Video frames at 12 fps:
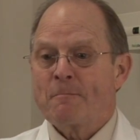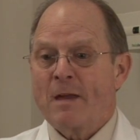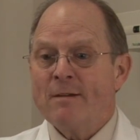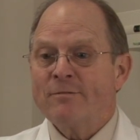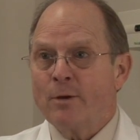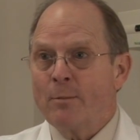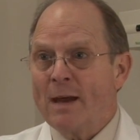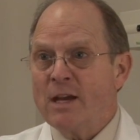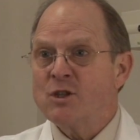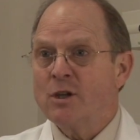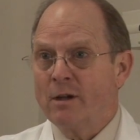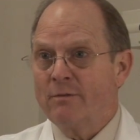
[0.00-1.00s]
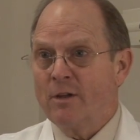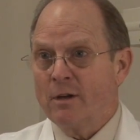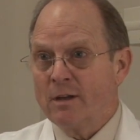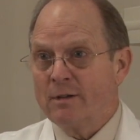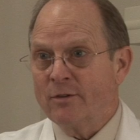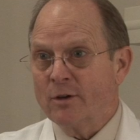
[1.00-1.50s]
inflammation of the
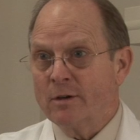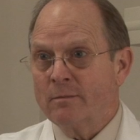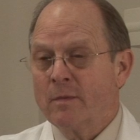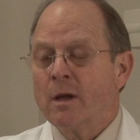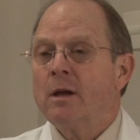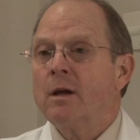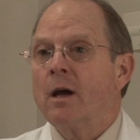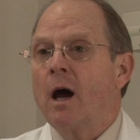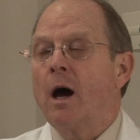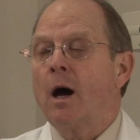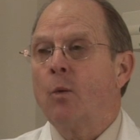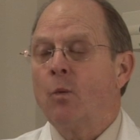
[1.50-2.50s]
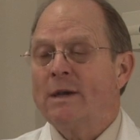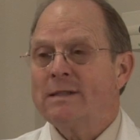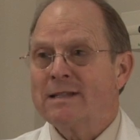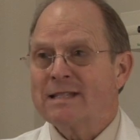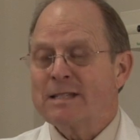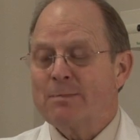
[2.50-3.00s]
liver. We
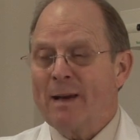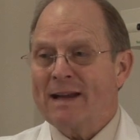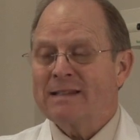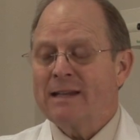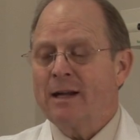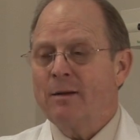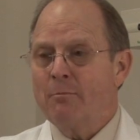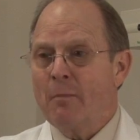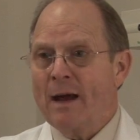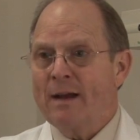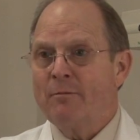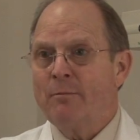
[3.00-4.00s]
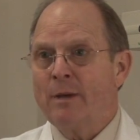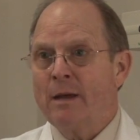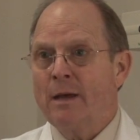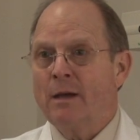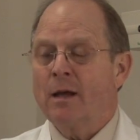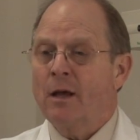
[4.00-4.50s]
suspect that it might have
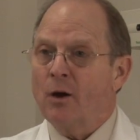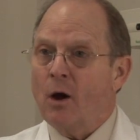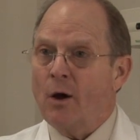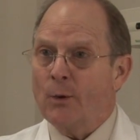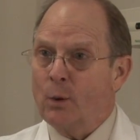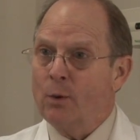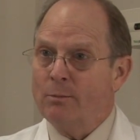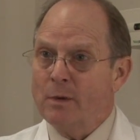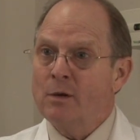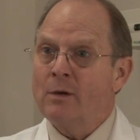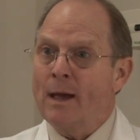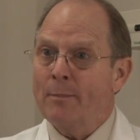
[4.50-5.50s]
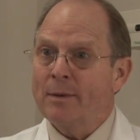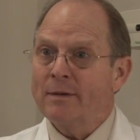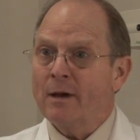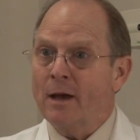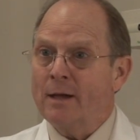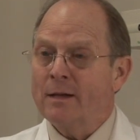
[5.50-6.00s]
been an autoimmune
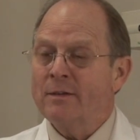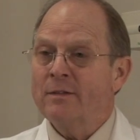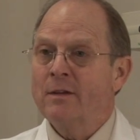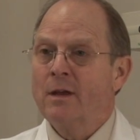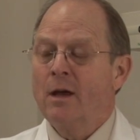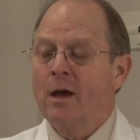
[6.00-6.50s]
hepatitis